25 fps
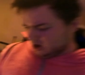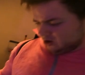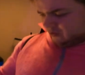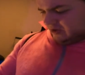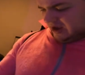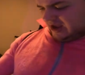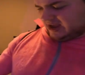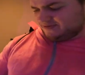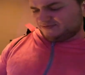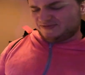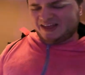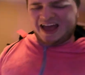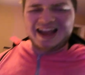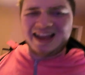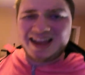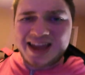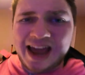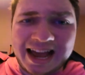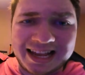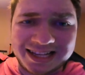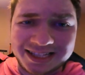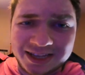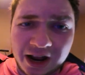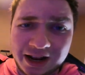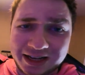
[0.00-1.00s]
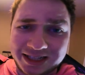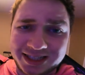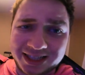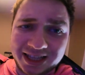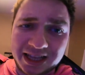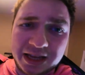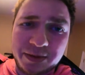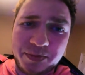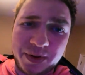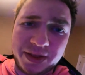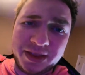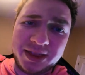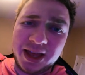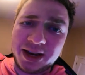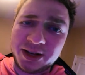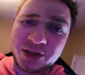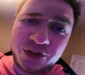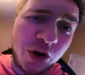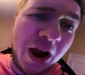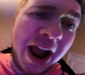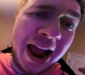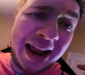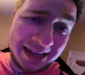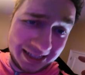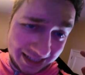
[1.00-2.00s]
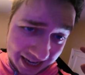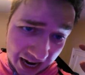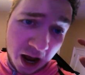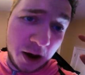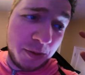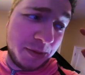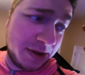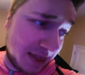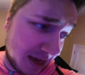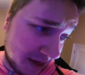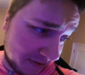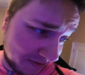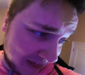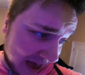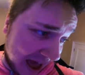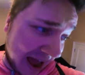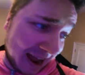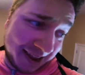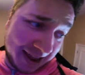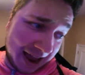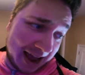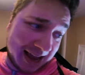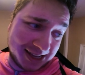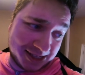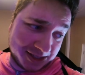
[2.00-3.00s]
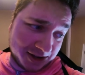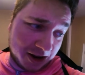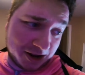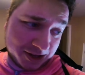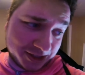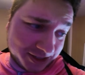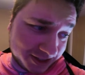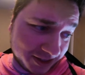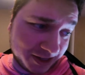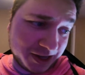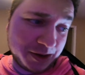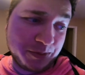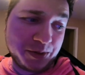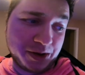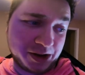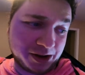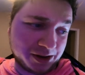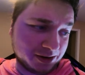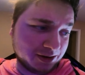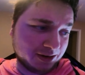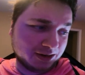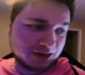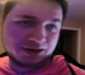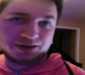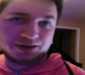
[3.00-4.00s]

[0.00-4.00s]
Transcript: Okay, if that guy's not sleeping, then try and tell me that that guy's not sleeping.